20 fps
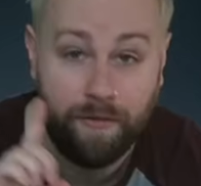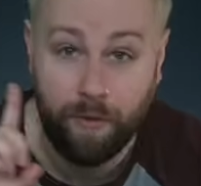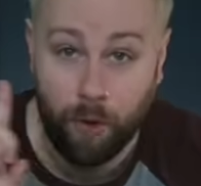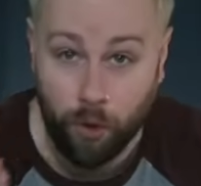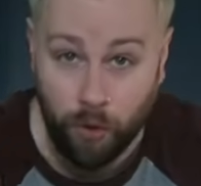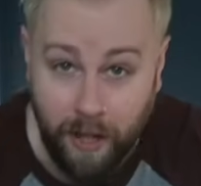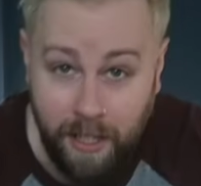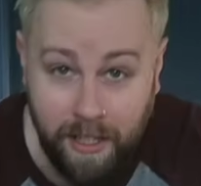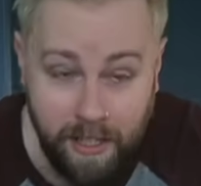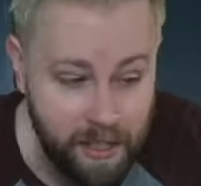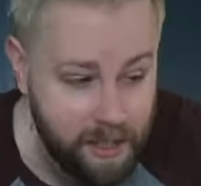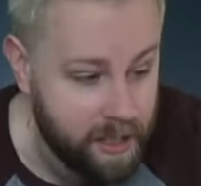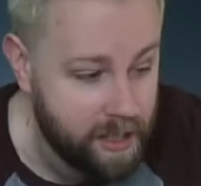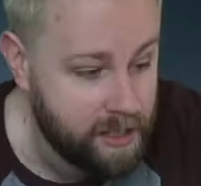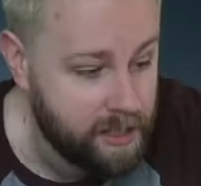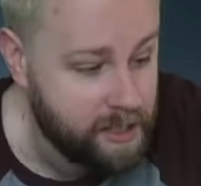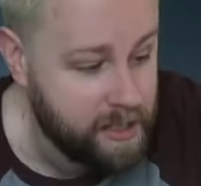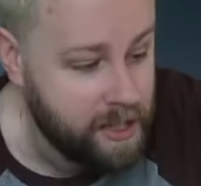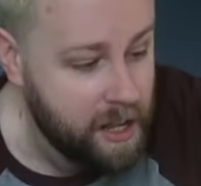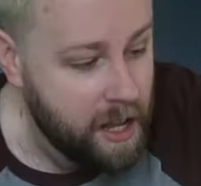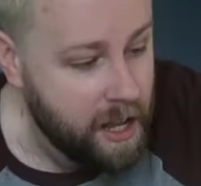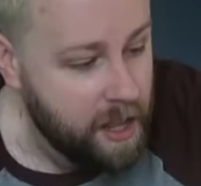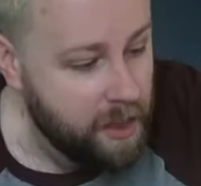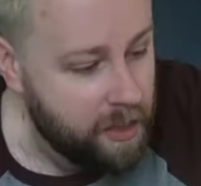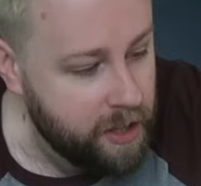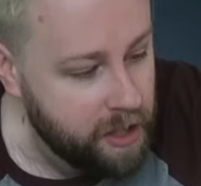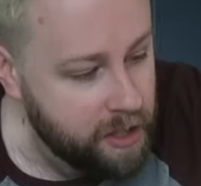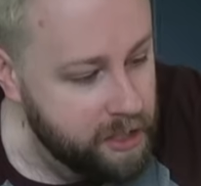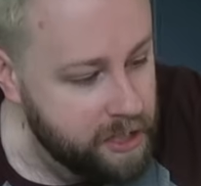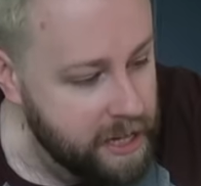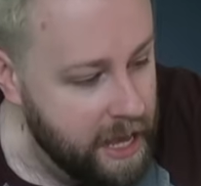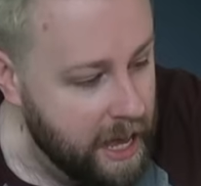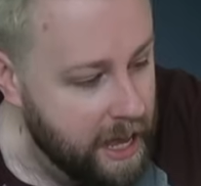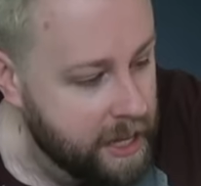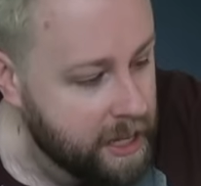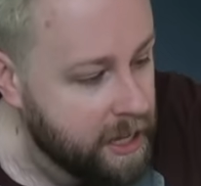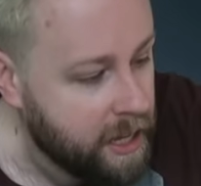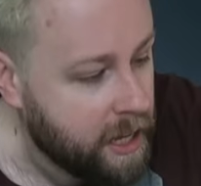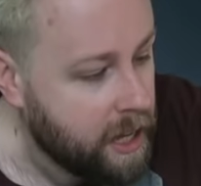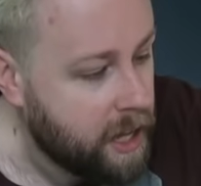For instance, the other
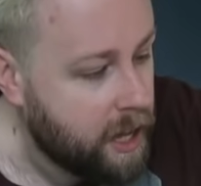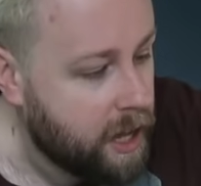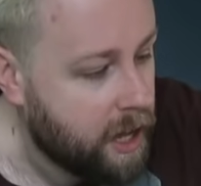day,